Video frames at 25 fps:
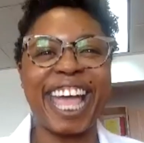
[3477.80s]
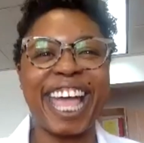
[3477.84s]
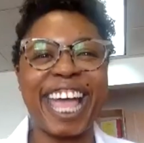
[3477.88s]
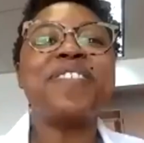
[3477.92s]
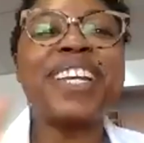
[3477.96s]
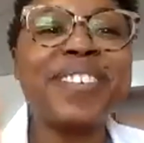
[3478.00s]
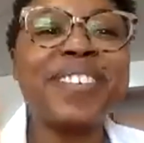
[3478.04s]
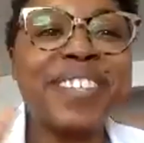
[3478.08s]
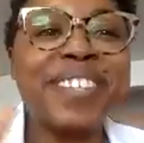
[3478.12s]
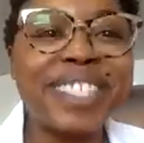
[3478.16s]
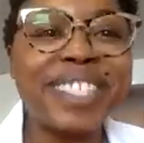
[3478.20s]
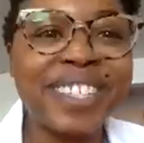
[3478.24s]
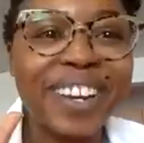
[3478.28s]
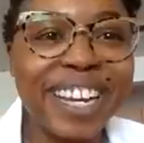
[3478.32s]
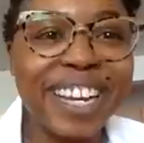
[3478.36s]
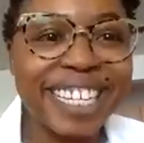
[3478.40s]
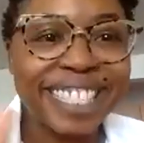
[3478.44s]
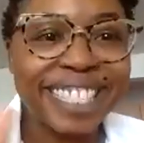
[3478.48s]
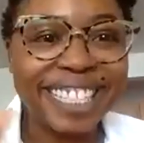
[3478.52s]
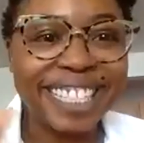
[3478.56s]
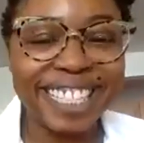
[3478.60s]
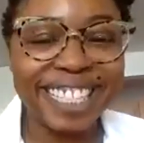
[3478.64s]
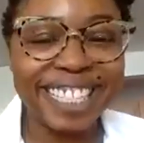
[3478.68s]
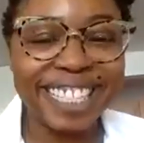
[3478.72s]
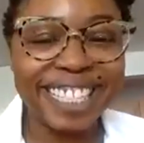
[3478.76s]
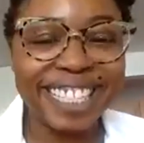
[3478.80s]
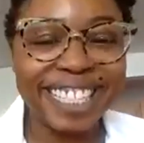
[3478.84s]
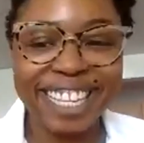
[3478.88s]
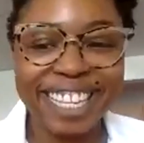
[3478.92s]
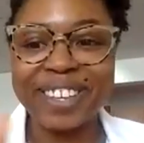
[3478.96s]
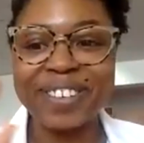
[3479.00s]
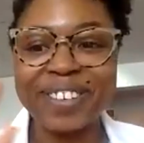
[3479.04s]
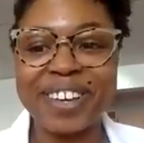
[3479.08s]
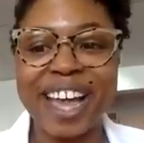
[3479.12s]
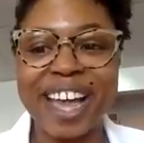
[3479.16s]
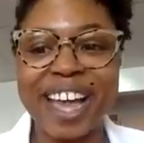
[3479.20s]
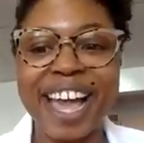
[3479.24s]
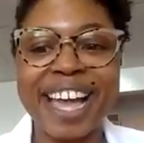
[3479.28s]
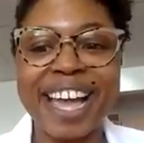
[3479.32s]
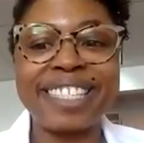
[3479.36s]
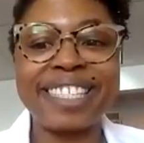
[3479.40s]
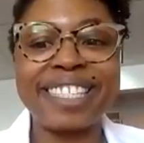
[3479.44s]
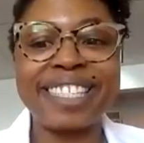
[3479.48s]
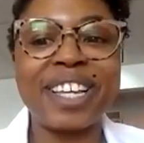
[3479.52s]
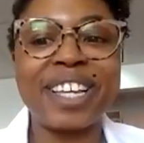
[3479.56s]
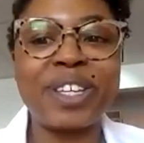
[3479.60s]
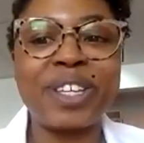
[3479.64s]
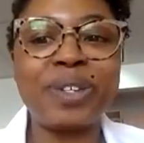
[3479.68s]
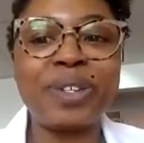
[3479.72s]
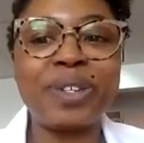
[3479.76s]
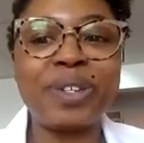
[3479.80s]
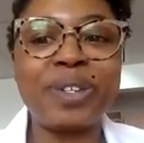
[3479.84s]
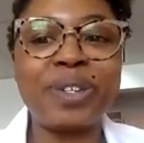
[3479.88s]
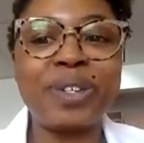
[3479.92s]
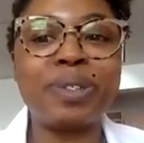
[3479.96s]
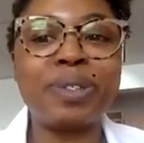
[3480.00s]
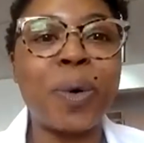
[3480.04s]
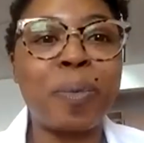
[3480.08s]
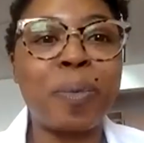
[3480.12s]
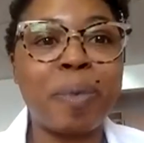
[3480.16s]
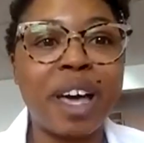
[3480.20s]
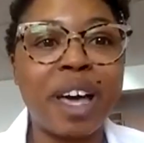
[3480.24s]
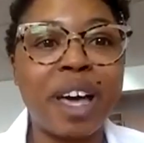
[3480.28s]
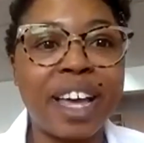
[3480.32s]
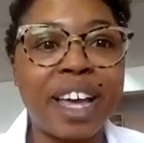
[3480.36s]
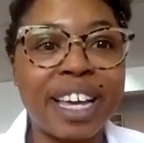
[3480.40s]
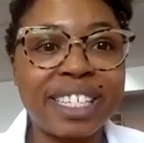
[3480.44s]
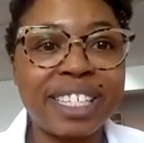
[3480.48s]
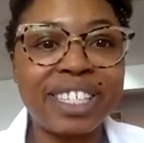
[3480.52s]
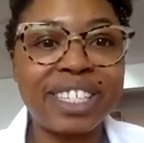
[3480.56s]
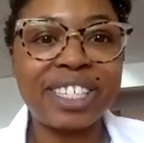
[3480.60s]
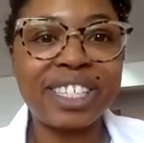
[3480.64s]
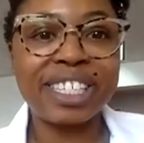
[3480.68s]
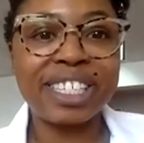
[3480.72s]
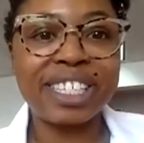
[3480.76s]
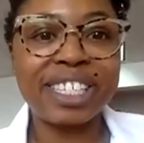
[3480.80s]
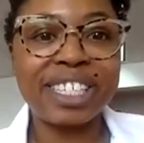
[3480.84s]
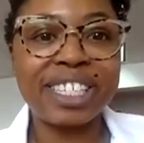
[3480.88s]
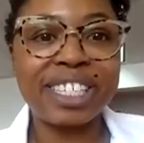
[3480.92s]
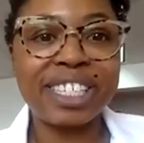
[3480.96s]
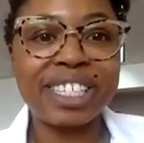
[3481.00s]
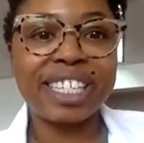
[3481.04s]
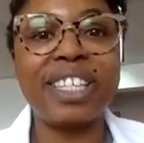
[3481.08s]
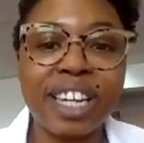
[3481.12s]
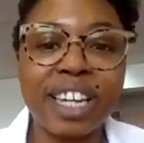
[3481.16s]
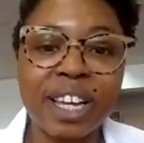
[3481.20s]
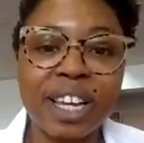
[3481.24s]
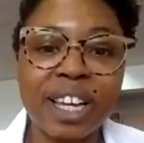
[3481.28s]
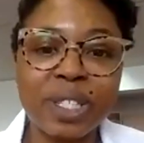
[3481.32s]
But it was great seeing you guys. Thank you so much. See you